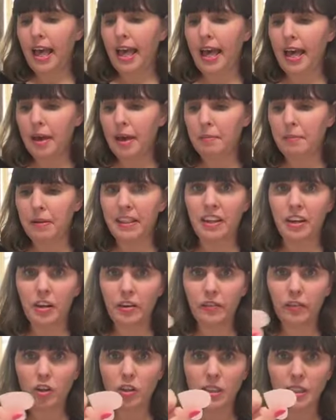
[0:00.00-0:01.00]
And
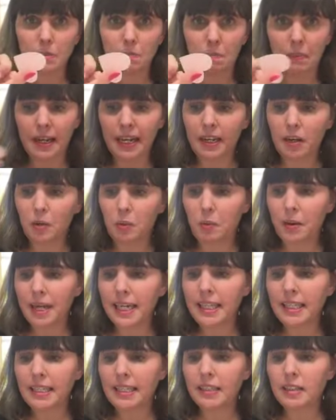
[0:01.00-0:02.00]
then I've got some pink
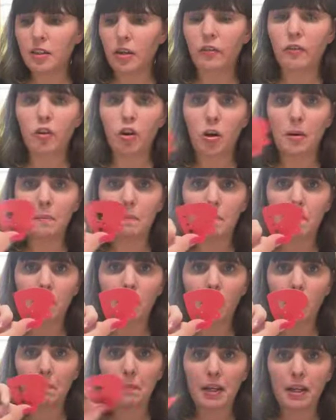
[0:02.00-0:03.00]
ones, I've got
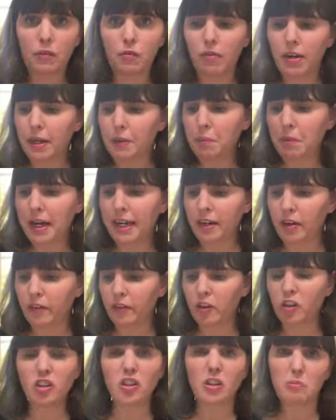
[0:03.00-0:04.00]
a big red
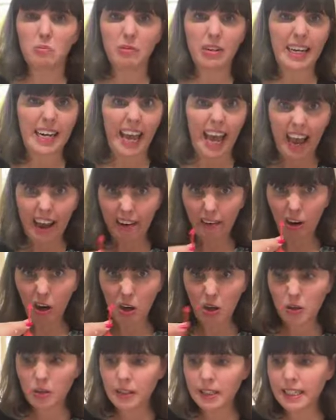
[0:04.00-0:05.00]
one, I've got some red
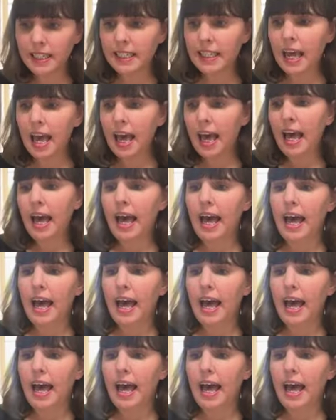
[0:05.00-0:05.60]
arrows,